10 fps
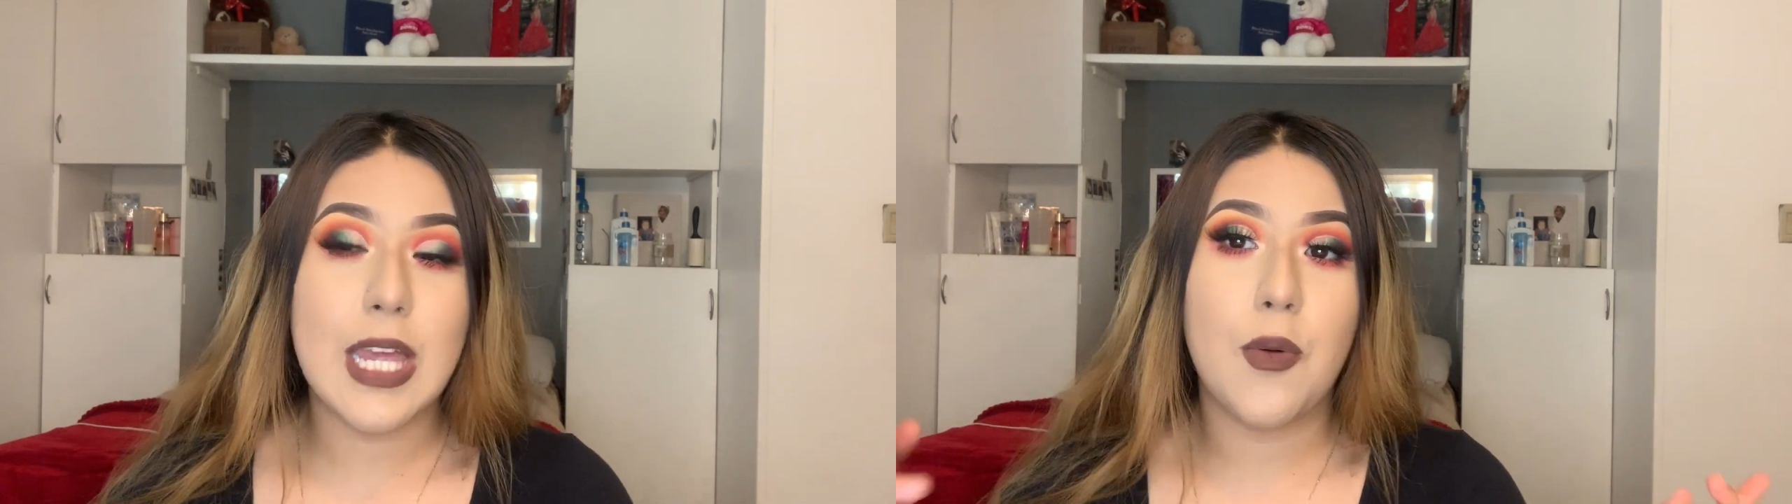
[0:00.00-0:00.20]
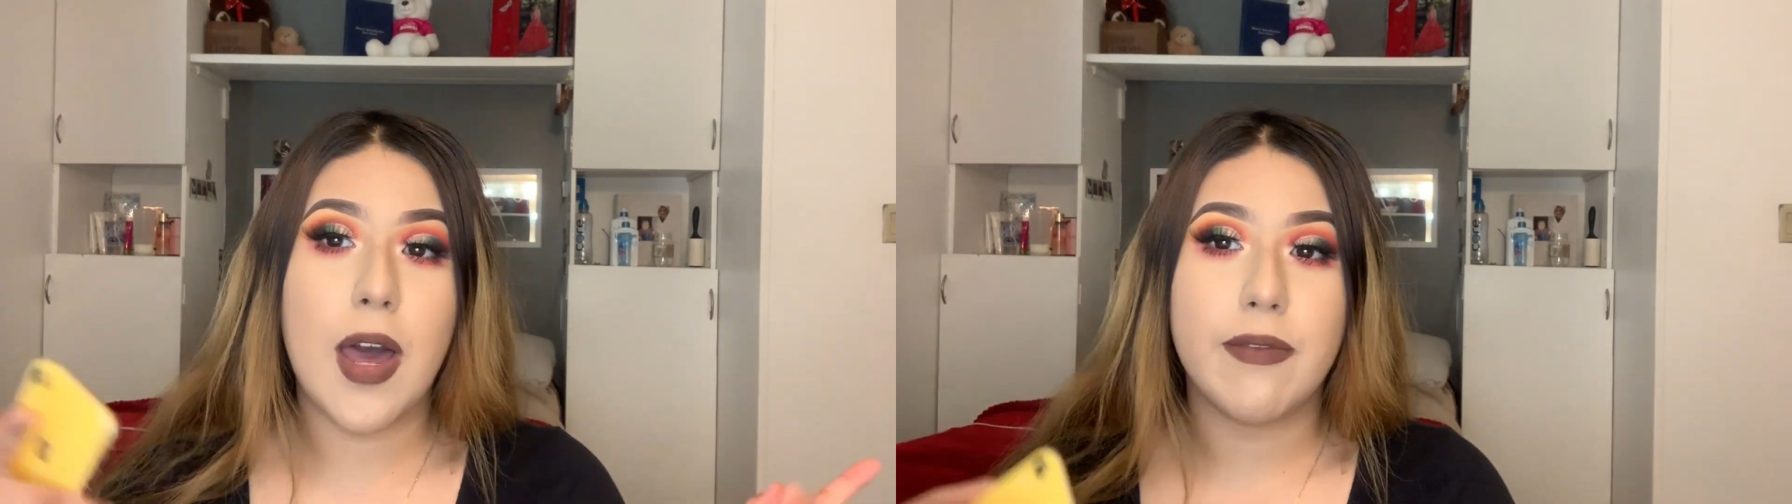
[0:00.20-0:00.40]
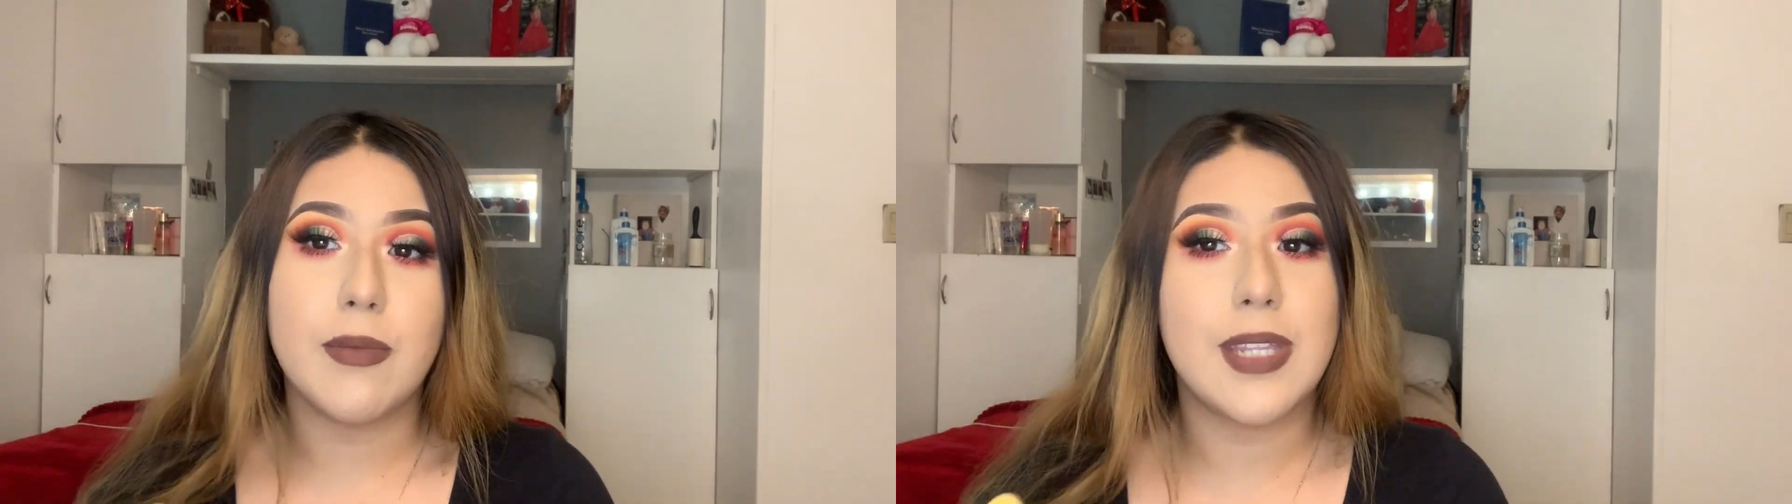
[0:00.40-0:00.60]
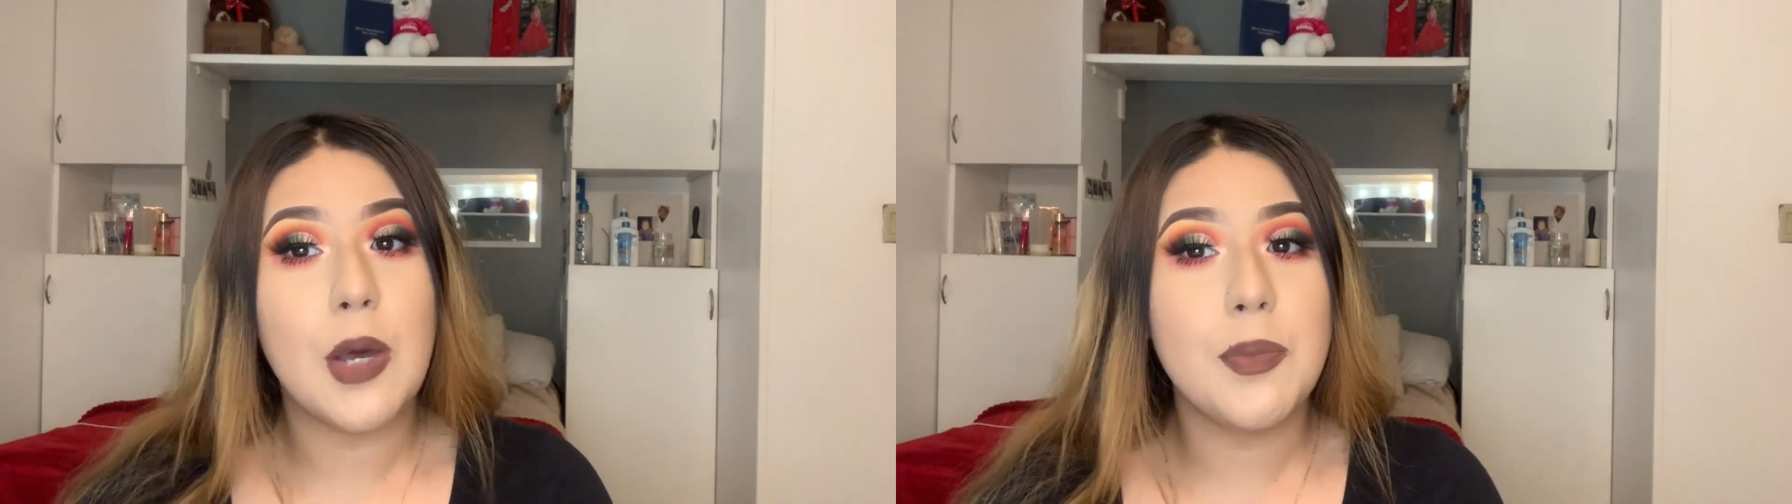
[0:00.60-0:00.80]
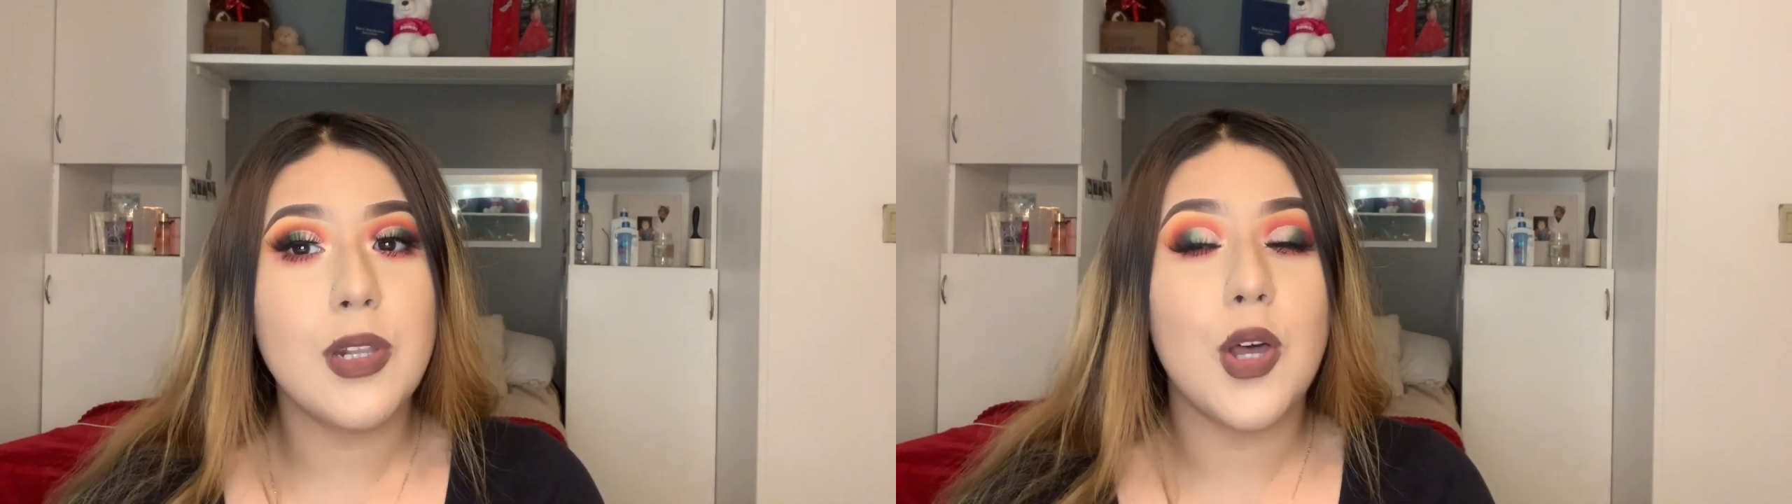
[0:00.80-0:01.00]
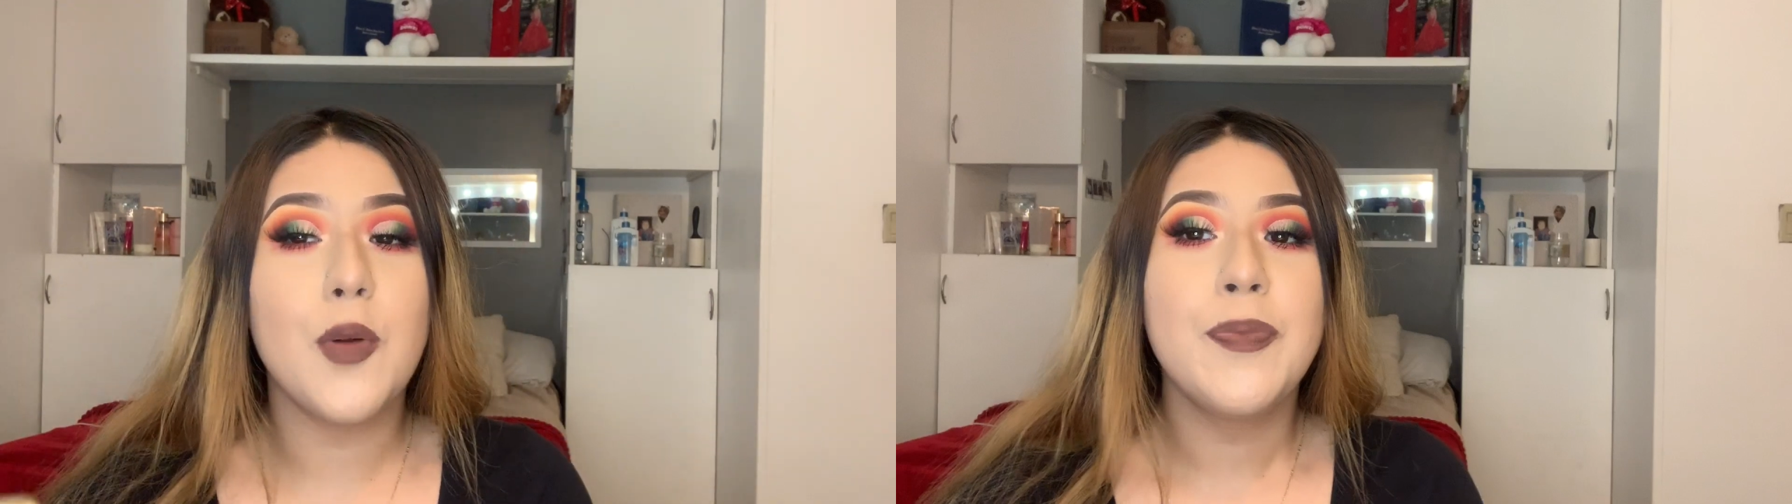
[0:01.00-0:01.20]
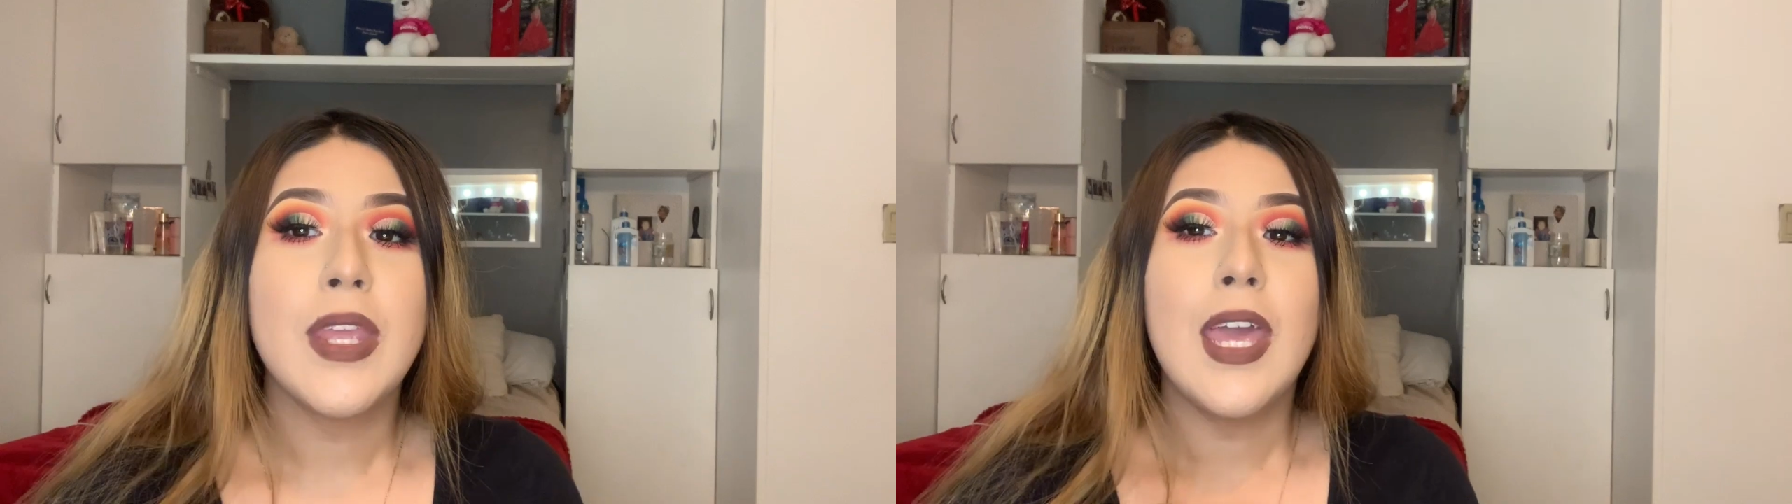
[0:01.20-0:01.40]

I will have them down below.